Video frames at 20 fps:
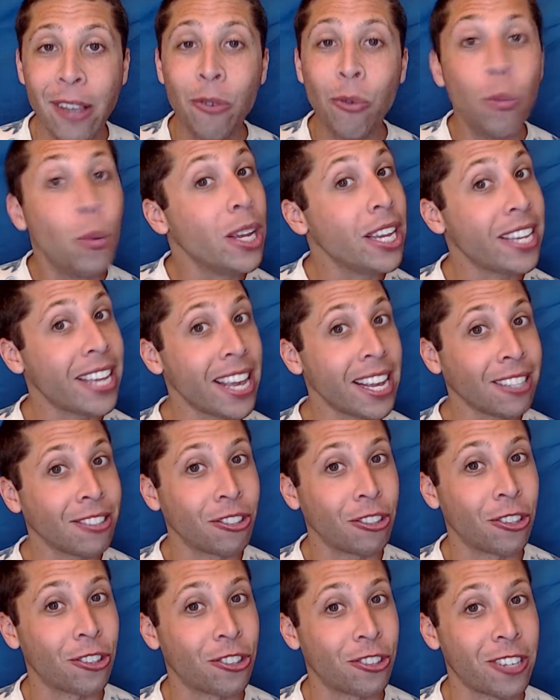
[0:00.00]
Weak
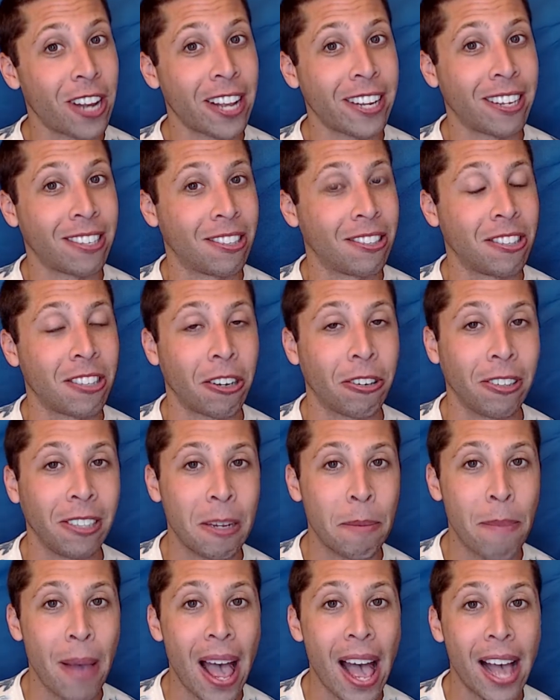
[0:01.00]
answers are not necessarily
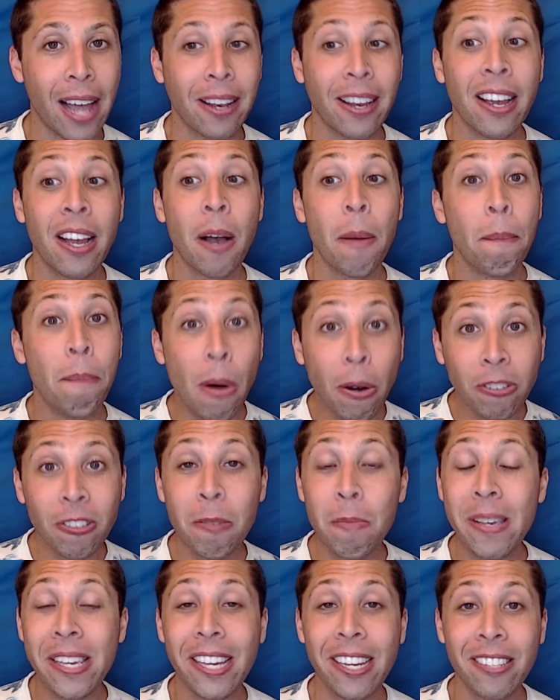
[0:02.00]
bad, mostly
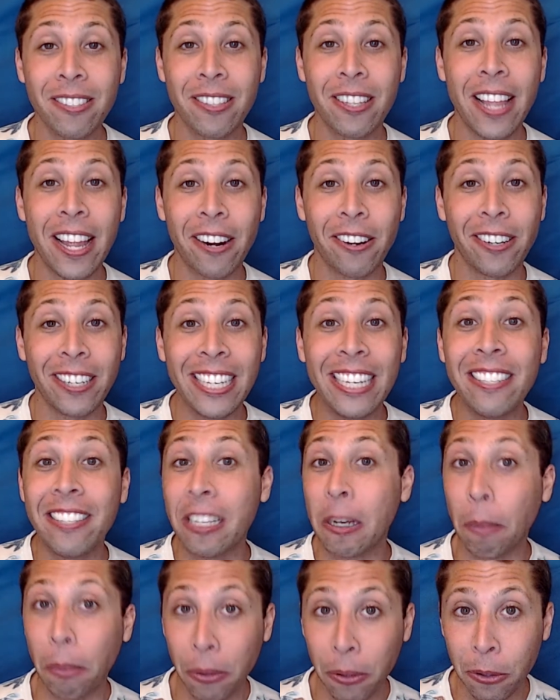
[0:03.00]
because they're easy
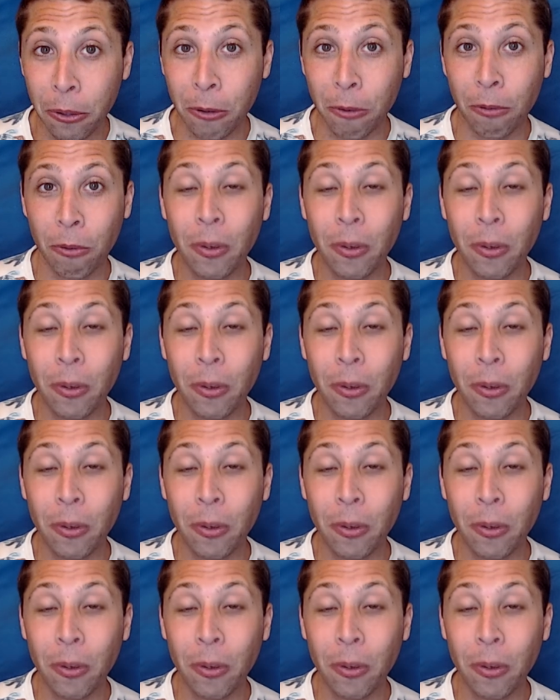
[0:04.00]
to prove.